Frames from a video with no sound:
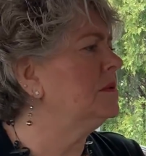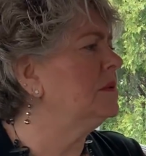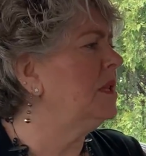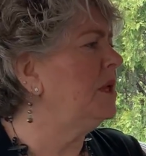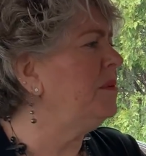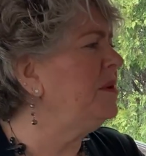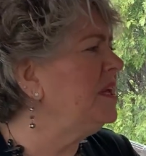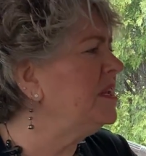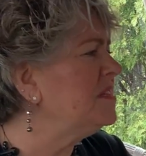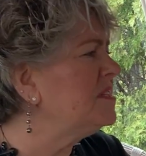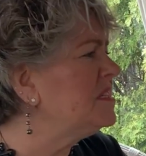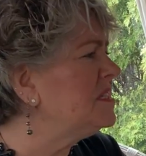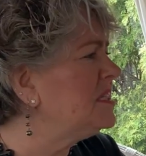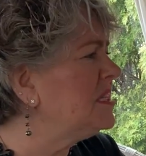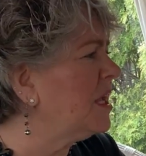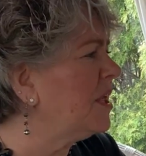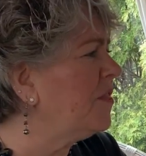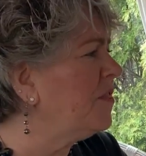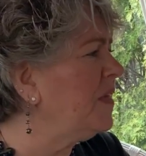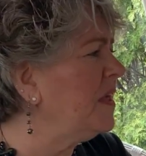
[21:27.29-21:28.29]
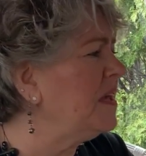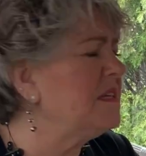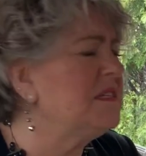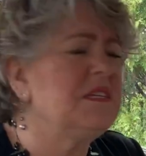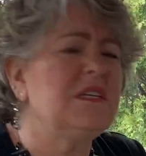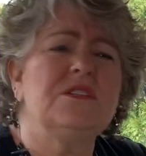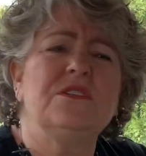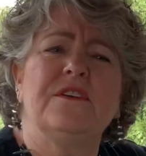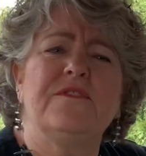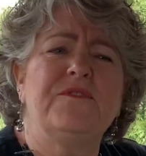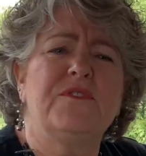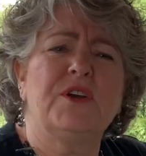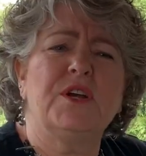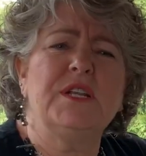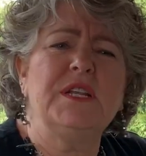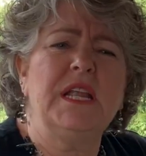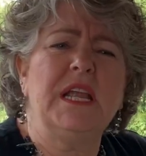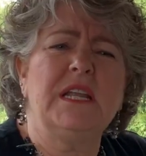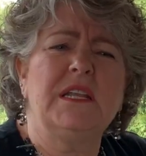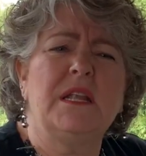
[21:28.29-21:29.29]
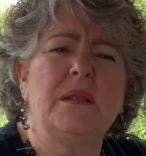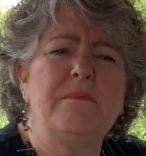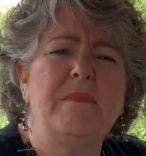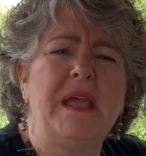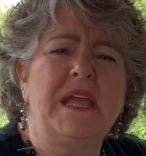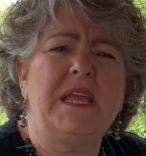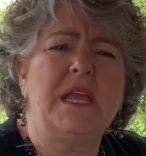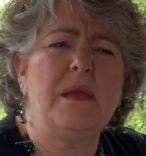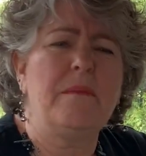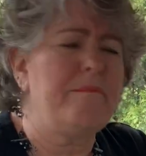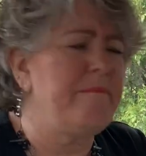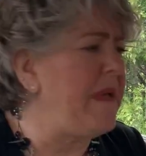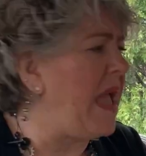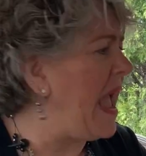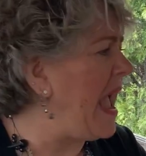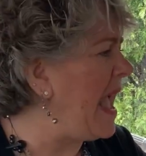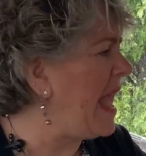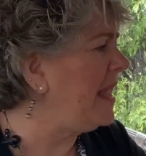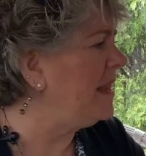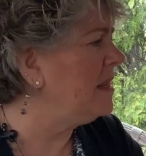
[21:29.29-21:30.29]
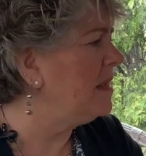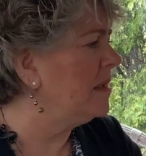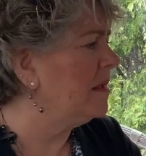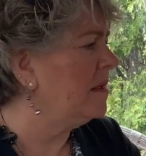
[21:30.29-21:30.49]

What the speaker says: They were going to stick things into Ferdinand and make him mad?